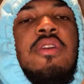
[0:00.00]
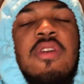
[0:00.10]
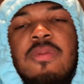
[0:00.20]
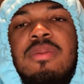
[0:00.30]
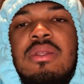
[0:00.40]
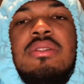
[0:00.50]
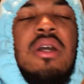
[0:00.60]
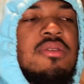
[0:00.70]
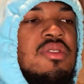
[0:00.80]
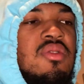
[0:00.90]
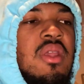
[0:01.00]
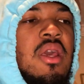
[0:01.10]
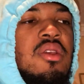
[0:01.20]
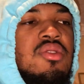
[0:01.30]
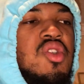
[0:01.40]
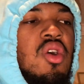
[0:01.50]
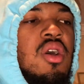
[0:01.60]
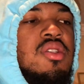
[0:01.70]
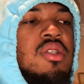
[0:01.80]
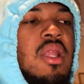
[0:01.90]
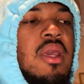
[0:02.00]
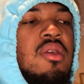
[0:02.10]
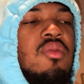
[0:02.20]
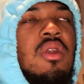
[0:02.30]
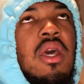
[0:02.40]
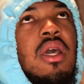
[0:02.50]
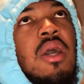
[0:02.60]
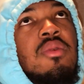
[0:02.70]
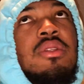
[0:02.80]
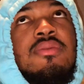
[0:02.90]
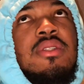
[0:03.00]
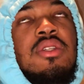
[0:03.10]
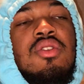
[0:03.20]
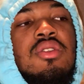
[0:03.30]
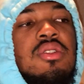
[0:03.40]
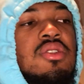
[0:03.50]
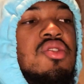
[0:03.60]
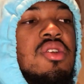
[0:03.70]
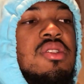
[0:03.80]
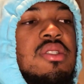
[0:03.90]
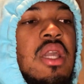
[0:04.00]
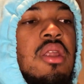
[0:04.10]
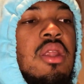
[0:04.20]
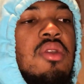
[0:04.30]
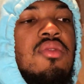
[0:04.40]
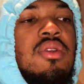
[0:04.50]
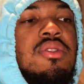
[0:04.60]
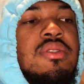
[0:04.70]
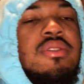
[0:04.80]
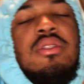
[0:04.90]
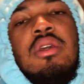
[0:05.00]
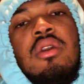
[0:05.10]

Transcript: if police officers doing that in Georgia, like well, not I wouldn't even say Georgia because Georgia is kind of like racist,